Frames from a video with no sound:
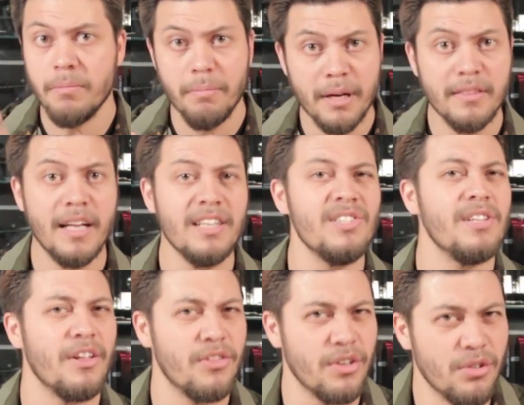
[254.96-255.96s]
but that's
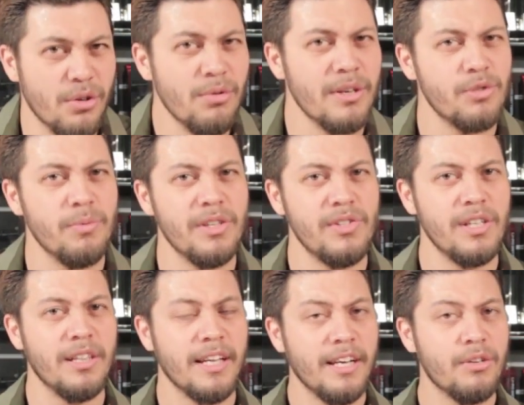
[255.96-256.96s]
nothing new, as we
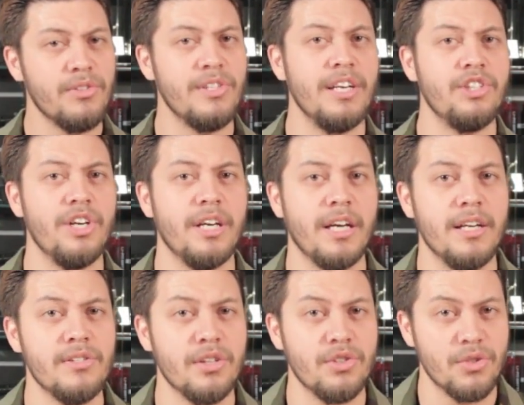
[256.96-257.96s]
see later stage
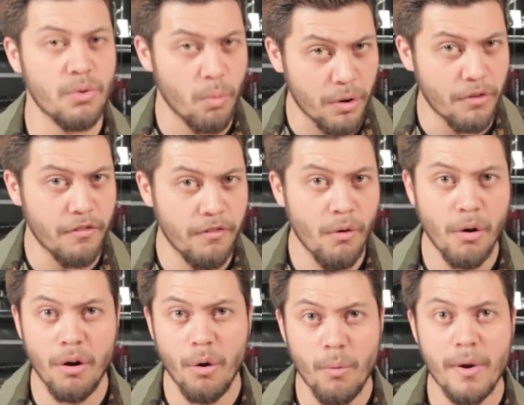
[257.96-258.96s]
AKs such as the
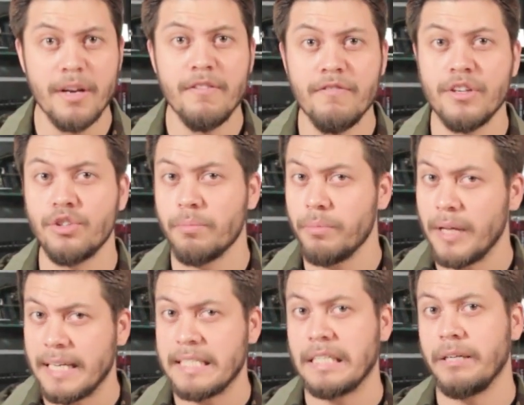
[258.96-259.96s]
104 already feature
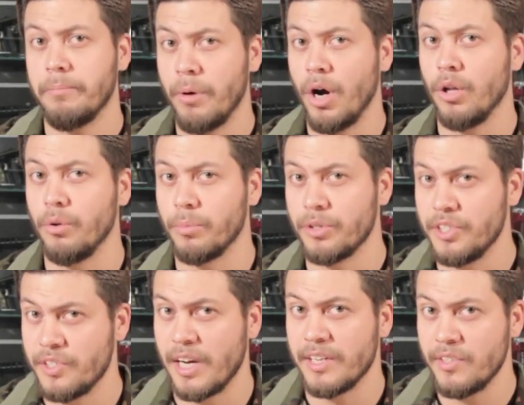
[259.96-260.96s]
plastic and polymer
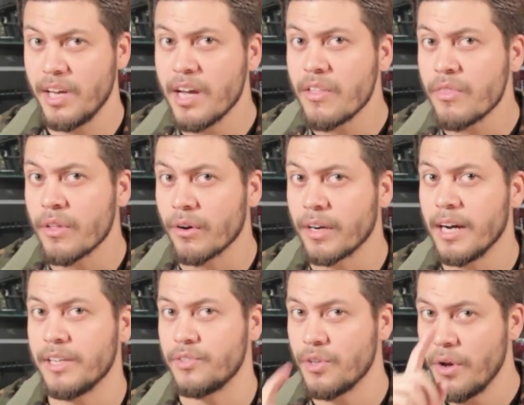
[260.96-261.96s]
designs in their
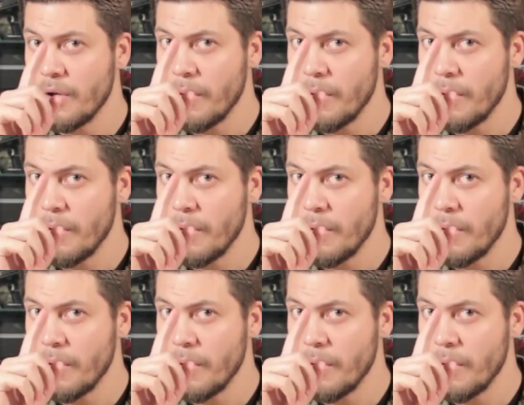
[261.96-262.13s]
guns.